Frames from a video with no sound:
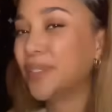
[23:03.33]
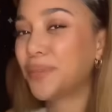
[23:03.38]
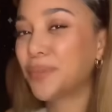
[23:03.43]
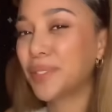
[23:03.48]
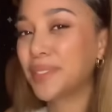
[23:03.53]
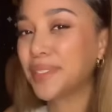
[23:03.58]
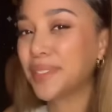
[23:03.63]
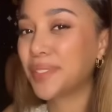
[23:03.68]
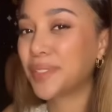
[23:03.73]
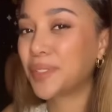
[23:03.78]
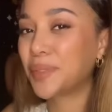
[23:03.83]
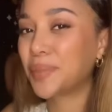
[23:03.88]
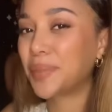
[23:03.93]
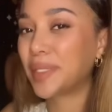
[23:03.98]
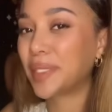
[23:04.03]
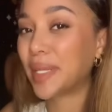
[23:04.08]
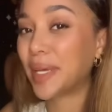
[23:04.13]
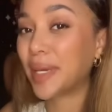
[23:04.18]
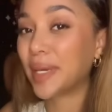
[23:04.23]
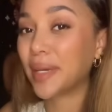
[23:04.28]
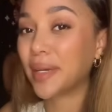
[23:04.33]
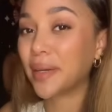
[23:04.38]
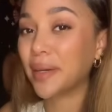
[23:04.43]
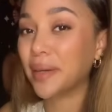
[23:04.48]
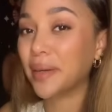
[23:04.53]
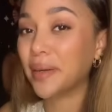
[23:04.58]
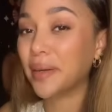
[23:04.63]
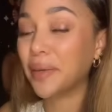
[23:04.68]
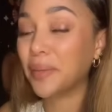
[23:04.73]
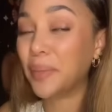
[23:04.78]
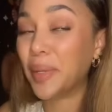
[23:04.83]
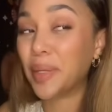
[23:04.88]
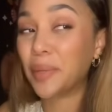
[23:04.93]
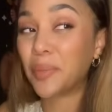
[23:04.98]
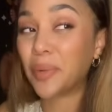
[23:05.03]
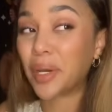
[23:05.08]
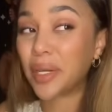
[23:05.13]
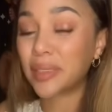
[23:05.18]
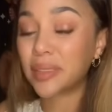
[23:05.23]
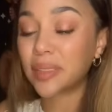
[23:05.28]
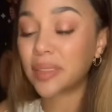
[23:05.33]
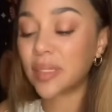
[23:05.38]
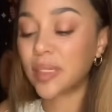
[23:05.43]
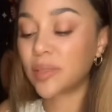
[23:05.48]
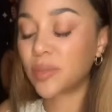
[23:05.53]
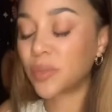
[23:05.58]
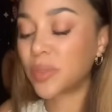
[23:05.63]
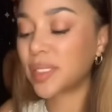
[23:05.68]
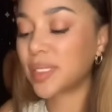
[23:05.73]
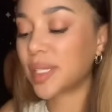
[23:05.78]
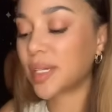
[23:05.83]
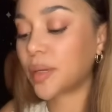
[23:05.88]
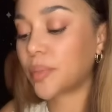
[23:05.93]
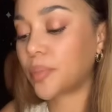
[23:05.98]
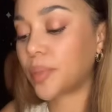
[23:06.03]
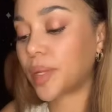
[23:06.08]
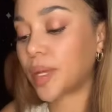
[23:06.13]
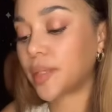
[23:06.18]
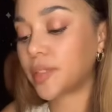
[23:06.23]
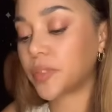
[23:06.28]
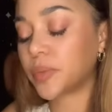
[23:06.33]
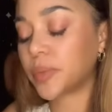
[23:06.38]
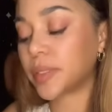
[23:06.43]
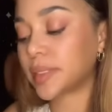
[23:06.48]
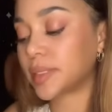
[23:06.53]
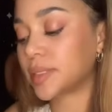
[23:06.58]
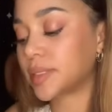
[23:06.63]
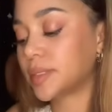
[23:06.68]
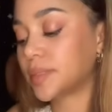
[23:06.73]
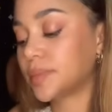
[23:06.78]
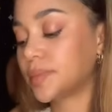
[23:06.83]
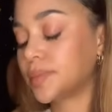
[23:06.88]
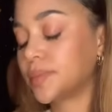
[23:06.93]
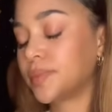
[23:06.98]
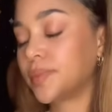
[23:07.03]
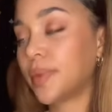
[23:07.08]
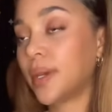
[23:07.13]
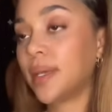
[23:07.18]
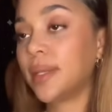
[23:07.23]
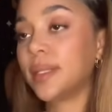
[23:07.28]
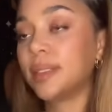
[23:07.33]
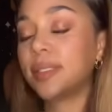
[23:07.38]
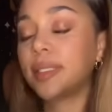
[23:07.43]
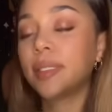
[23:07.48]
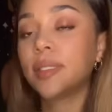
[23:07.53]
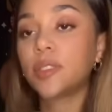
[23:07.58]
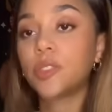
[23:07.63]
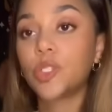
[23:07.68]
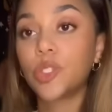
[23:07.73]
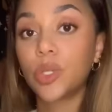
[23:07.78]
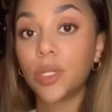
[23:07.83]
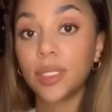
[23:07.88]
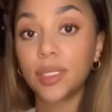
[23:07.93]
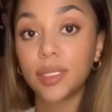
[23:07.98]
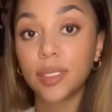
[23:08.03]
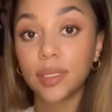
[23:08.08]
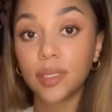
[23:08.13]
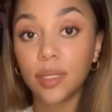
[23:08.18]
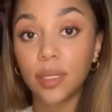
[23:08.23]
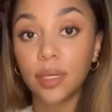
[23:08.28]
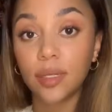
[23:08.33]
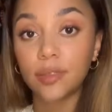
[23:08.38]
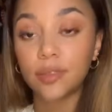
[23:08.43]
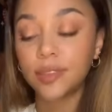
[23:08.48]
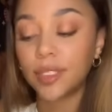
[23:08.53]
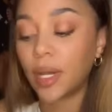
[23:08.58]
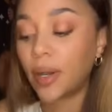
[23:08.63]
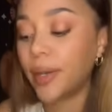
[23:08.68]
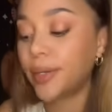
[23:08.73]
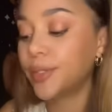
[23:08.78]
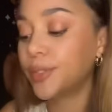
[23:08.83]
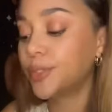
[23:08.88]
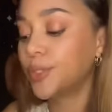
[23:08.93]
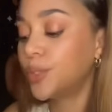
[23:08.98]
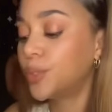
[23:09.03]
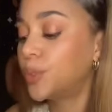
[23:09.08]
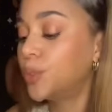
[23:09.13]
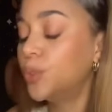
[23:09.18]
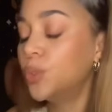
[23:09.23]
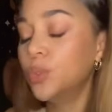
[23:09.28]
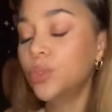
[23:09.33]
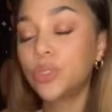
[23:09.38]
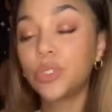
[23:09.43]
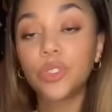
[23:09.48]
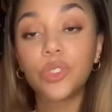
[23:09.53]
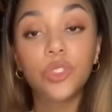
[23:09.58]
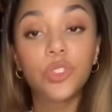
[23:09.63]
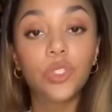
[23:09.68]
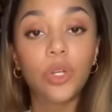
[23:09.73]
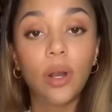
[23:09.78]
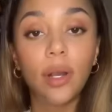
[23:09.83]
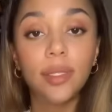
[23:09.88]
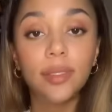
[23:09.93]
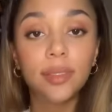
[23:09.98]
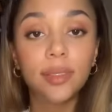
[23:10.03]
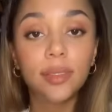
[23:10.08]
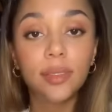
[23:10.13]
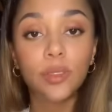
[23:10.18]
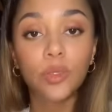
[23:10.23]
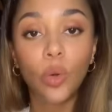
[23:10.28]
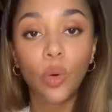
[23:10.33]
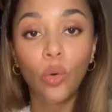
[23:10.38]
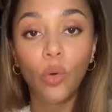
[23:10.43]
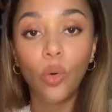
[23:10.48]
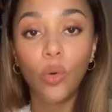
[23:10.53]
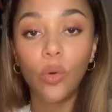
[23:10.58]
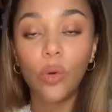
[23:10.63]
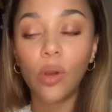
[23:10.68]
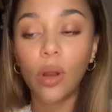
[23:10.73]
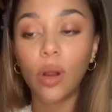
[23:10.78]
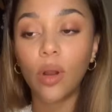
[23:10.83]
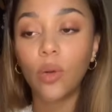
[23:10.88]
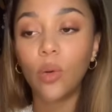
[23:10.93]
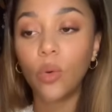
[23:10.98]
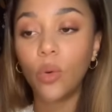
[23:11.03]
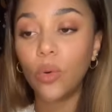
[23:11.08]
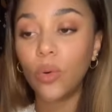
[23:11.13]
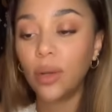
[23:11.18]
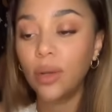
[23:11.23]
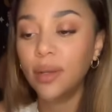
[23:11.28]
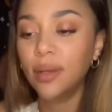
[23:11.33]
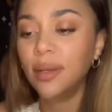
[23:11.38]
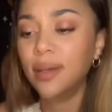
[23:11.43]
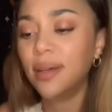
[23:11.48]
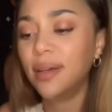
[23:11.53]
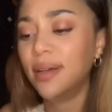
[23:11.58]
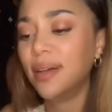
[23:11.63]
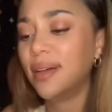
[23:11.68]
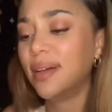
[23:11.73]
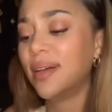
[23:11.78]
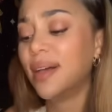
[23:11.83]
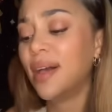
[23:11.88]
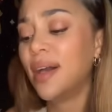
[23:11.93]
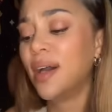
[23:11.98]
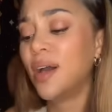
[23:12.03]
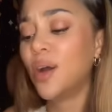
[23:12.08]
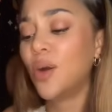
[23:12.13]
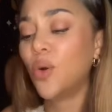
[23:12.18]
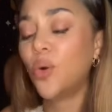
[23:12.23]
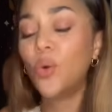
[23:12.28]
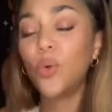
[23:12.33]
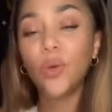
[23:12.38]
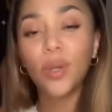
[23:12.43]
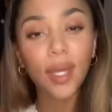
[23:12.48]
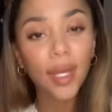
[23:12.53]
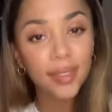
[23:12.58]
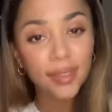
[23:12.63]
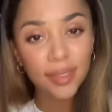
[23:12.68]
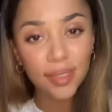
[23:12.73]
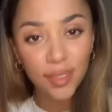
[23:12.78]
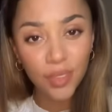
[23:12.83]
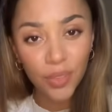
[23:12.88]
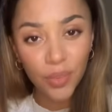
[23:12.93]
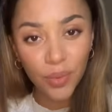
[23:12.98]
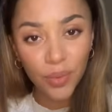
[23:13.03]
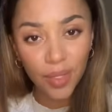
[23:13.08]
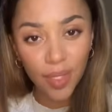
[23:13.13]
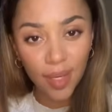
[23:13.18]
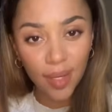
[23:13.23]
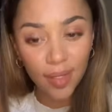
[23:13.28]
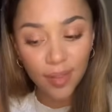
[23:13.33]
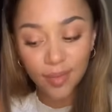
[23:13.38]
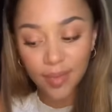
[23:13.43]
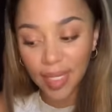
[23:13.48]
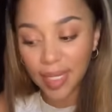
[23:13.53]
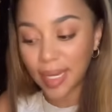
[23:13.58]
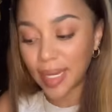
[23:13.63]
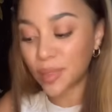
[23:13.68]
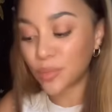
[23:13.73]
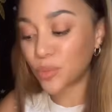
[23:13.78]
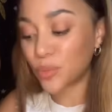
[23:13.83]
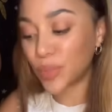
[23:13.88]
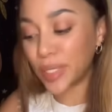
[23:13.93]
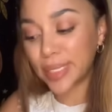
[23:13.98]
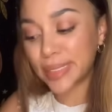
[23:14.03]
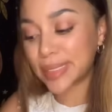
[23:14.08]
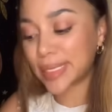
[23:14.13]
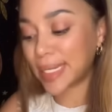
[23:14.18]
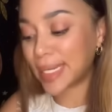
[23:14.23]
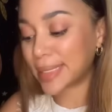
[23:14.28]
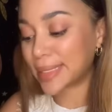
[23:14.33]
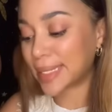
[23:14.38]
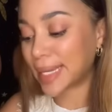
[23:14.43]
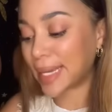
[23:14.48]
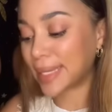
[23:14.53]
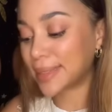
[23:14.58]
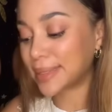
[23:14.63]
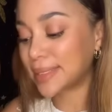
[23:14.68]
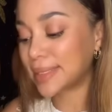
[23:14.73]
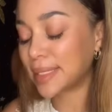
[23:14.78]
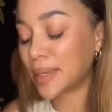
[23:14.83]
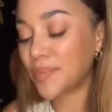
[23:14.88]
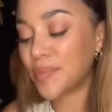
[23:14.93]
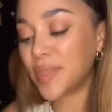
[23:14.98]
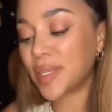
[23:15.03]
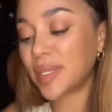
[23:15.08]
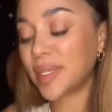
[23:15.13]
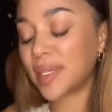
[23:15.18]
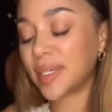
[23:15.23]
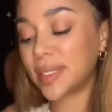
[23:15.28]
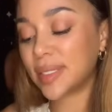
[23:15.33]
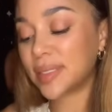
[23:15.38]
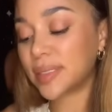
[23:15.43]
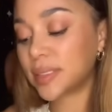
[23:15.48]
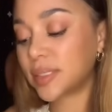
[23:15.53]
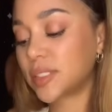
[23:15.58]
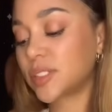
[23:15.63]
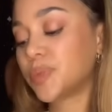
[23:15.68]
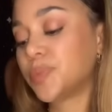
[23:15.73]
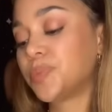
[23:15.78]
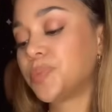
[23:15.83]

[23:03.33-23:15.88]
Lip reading: reads a little bit like, wait, what? It reads like a plot twist, and it's in a choice in love. Now, I don't know whose choice is who, or who gets a new love. Like, it reads like that. Something is,